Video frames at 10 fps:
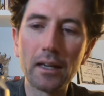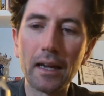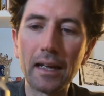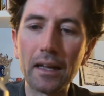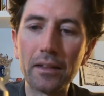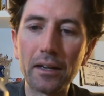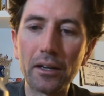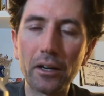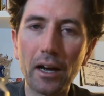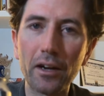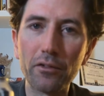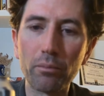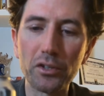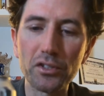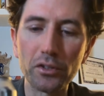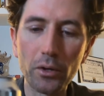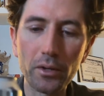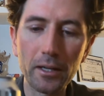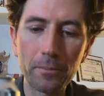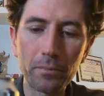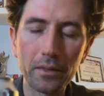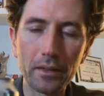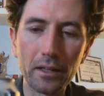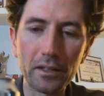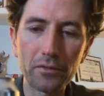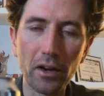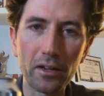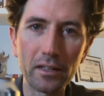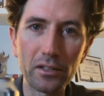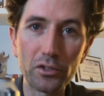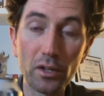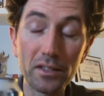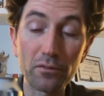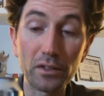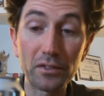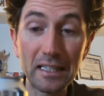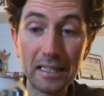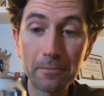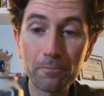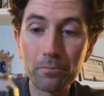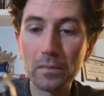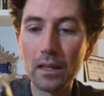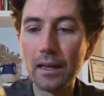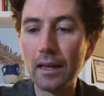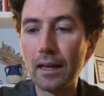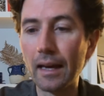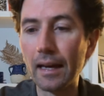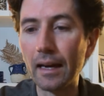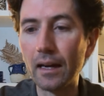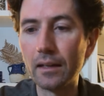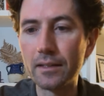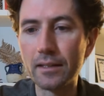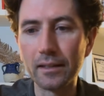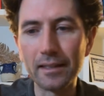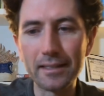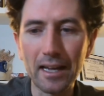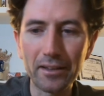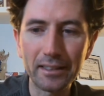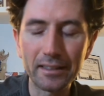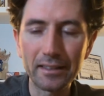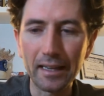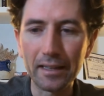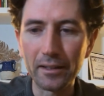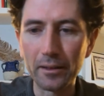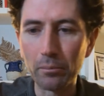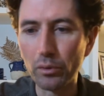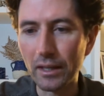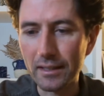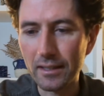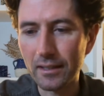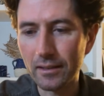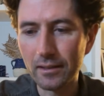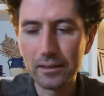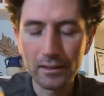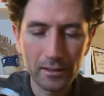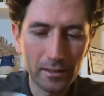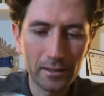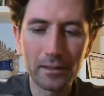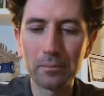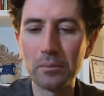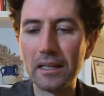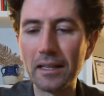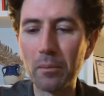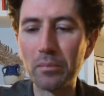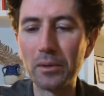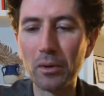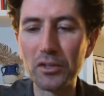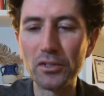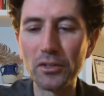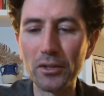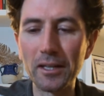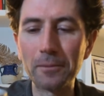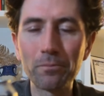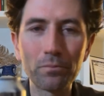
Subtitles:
and they are out of Barcelona. They founded in 2015. And it's an Italian and a Brit meeting up in Barcelona